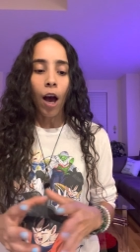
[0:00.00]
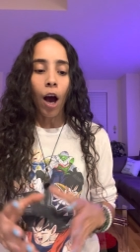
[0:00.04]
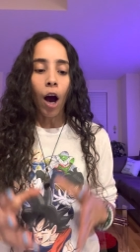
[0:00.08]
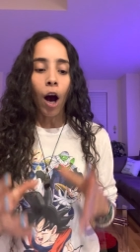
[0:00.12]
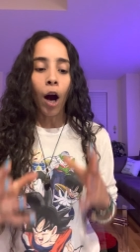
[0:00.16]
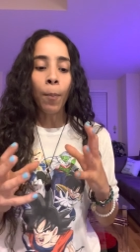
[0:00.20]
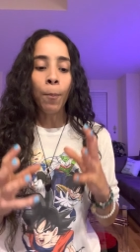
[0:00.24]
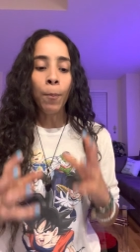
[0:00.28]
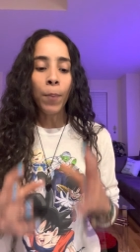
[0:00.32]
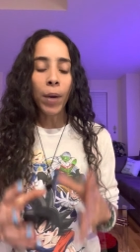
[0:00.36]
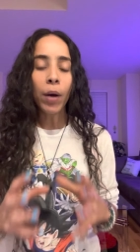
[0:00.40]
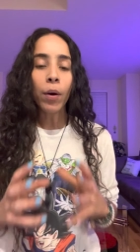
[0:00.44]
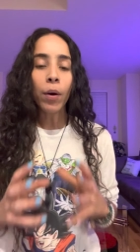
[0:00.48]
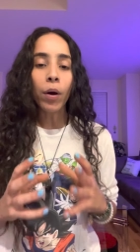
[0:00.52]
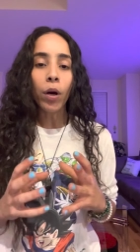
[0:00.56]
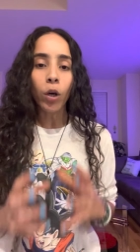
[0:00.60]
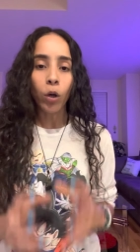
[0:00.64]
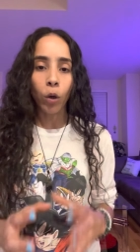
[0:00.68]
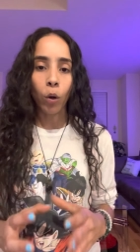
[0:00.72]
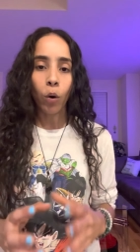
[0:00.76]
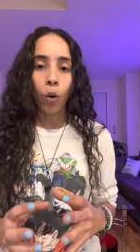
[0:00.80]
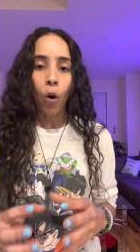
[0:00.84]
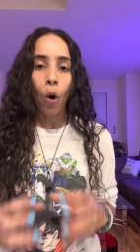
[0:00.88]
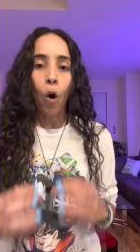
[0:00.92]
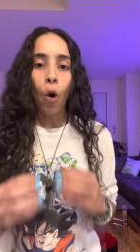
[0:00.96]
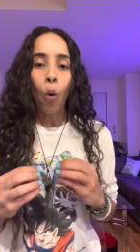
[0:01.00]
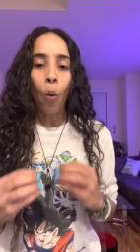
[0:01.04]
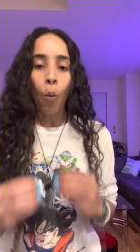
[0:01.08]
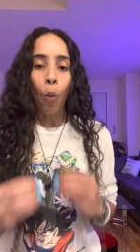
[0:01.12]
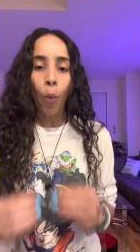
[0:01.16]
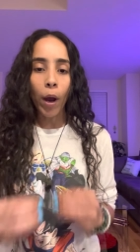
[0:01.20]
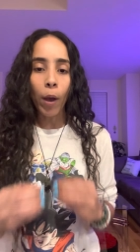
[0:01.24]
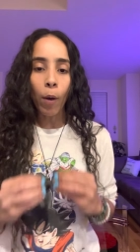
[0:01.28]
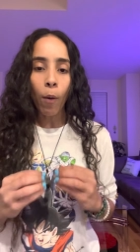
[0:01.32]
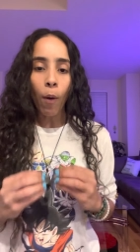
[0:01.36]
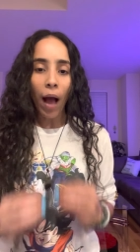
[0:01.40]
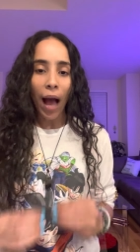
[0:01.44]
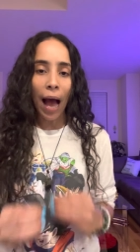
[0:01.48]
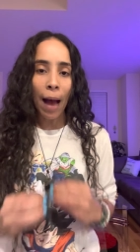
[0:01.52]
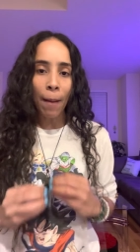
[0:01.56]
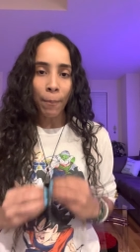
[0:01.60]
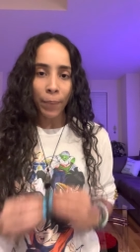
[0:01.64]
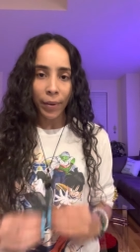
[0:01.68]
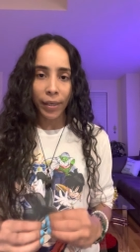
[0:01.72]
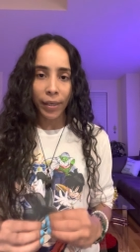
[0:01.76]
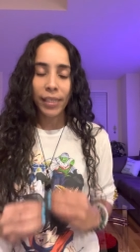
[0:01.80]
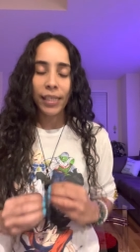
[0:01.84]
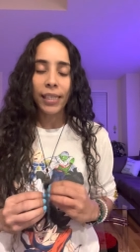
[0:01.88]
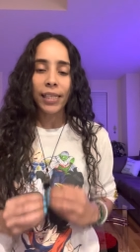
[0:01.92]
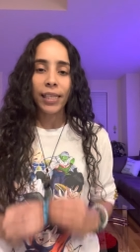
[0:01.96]
A miracle will
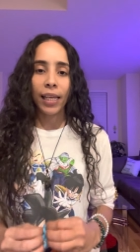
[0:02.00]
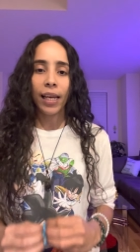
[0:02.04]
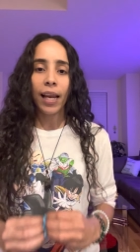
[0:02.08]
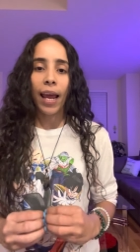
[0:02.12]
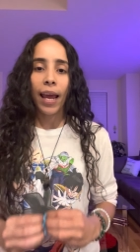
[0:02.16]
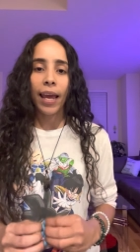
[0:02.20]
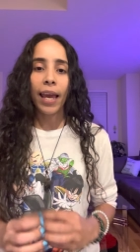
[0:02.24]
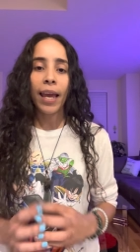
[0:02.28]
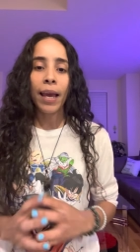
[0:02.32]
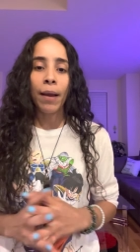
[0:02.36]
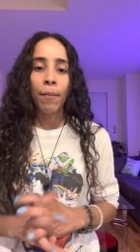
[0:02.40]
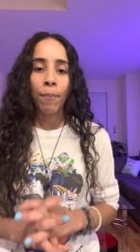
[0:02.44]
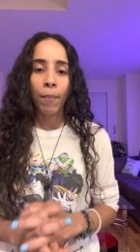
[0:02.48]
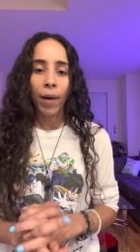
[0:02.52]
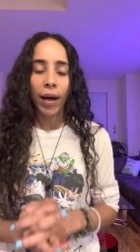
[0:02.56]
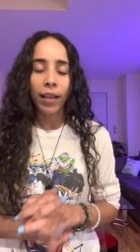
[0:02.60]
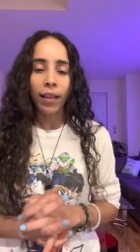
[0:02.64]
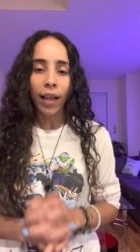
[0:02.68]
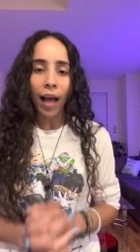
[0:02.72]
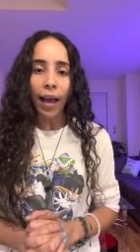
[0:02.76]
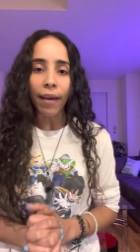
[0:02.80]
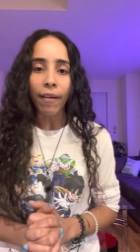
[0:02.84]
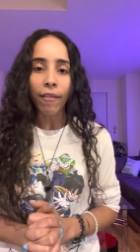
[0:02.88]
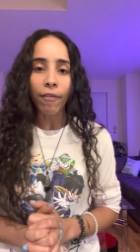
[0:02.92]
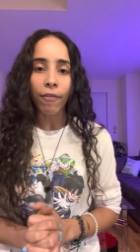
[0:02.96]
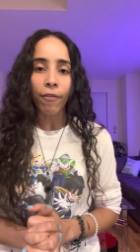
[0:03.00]
happen today in my life.